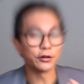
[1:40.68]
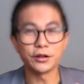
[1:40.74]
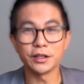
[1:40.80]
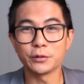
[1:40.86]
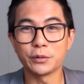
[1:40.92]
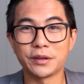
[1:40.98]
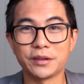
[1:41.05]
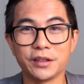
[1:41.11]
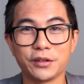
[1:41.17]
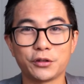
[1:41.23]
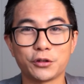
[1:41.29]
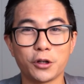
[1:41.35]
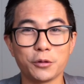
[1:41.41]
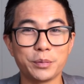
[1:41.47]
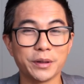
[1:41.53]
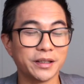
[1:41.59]
thing with this
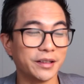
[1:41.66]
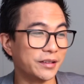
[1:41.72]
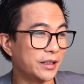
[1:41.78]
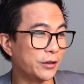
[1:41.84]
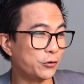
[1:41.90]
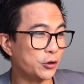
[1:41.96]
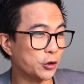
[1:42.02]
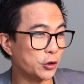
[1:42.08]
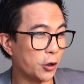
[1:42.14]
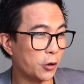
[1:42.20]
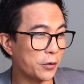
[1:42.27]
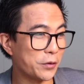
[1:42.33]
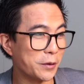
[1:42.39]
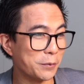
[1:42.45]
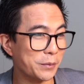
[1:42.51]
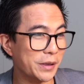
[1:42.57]
topic is if you go on the
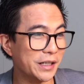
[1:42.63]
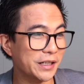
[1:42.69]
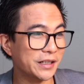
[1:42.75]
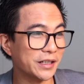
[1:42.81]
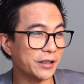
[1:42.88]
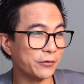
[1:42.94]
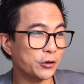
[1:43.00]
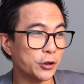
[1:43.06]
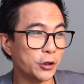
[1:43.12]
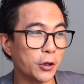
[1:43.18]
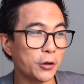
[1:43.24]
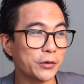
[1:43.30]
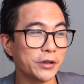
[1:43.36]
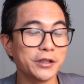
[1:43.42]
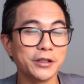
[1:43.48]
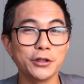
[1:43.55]
media, if you go on the
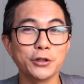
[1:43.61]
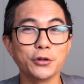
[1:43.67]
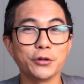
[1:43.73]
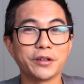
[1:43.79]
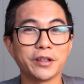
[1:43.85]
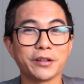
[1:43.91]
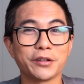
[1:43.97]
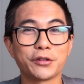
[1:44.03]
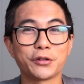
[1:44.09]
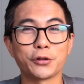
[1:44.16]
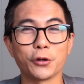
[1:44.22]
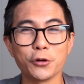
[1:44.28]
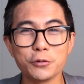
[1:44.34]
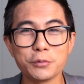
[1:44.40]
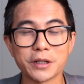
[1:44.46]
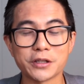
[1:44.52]
news, there's so
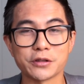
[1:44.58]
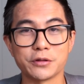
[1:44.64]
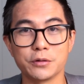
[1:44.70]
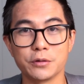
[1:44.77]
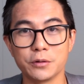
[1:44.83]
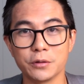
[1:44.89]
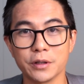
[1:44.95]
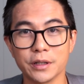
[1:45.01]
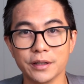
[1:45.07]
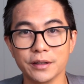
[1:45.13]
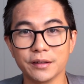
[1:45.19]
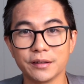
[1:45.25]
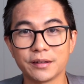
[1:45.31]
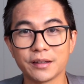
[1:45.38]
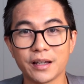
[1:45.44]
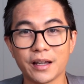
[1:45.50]
much noise,
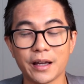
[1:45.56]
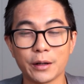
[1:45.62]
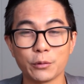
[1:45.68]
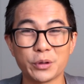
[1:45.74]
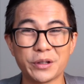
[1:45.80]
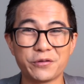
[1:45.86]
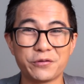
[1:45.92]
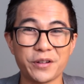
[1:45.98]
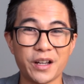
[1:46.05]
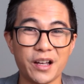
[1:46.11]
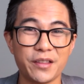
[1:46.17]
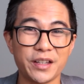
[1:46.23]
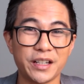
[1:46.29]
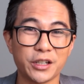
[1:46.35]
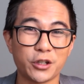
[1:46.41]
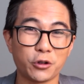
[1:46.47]
and we found that
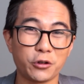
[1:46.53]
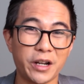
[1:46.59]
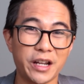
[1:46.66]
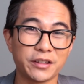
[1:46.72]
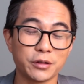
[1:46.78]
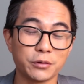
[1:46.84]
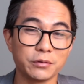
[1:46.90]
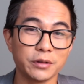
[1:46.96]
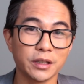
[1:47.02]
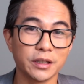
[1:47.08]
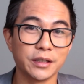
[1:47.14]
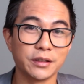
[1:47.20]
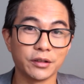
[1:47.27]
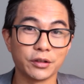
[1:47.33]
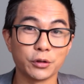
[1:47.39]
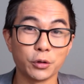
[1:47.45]
it creates a really
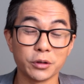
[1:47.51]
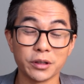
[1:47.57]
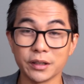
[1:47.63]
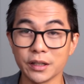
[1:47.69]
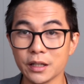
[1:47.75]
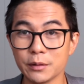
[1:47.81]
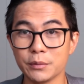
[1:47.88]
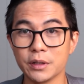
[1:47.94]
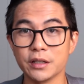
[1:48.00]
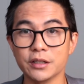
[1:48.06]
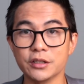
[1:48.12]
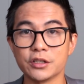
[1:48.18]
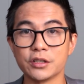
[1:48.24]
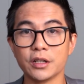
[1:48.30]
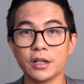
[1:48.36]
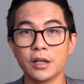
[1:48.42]
distorted
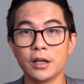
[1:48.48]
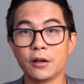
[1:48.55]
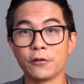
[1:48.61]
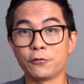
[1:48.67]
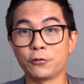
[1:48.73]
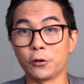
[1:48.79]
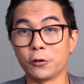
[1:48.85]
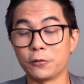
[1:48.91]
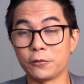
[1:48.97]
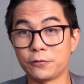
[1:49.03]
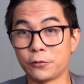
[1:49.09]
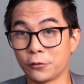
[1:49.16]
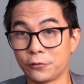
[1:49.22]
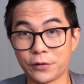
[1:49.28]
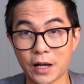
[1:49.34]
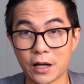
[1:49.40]
image for,
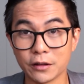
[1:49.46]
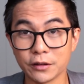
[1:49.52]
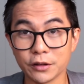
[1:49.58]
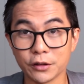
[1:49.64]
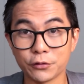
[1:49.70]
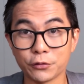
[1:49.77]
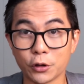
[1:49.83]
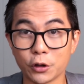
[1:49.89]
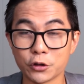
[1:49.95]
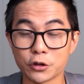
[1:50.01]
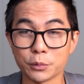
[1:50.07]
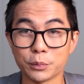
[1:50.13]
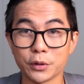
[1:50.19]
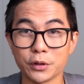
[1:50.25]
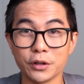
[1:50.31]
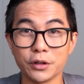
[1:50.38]
for founders, for
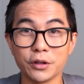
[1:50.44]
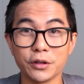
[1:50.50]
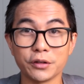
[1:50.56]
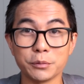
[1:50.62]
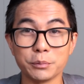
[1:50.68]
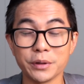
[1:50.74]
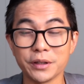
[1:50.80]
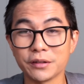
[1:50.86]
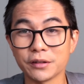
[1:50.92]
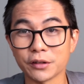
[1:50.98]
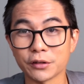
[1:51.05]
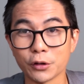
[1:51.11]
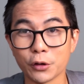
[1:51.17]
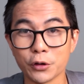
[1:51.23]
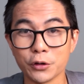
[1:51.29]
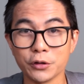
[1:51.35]
entrepreneurs and
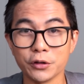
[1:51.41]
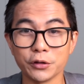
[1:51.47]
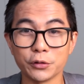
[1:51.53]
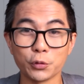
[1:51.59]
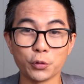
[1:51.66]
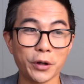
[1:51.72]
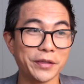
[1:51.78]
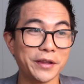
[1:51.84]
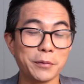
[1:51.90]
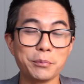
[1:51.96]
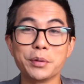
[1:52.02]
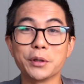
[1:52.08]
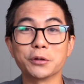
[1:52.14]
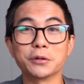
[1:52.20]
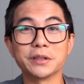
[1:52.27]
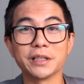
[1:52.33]
business owners when they're
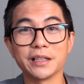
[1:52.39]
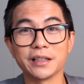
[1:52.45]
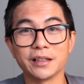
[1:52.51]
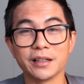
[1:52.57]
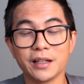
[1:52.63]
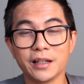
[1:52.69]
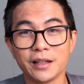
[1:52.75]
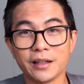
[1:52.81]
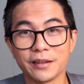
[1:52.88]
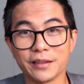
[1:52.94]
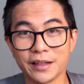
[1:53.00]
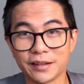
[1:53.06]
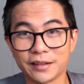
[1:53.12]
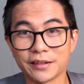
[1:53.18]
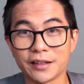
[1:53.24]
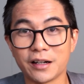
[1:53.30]
building
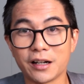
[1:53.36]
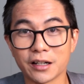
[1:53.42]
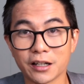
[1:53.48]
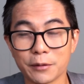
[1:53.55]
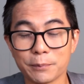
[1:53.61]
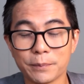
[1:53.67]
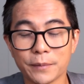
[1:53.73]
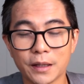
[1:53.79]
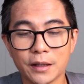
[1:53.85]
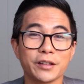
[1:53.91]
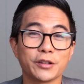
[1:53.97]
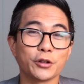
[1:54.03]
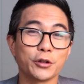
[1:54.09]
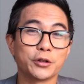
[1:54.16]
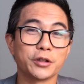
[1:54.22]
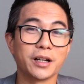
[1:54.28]
their startup.
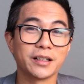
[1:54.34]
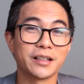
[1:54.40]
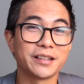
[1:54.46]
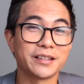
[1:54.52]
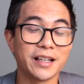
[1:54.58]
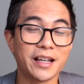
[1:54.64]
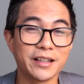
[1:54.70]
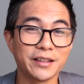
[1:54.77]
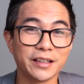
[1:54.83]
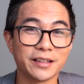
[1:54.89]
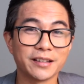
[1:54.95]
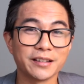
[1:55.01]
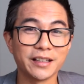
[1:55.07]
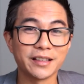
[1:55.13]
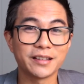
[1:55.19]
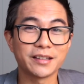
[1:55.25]
So to understand
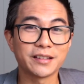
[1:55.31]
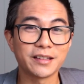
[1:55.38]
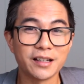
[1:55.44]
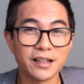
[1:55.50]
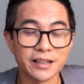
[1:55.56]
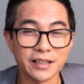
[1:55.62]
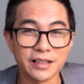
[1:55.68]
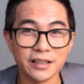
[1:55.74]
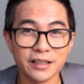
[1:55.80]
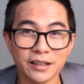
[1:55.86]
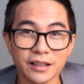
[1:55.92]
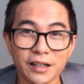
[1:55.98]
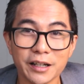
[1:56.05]
this, let's start here.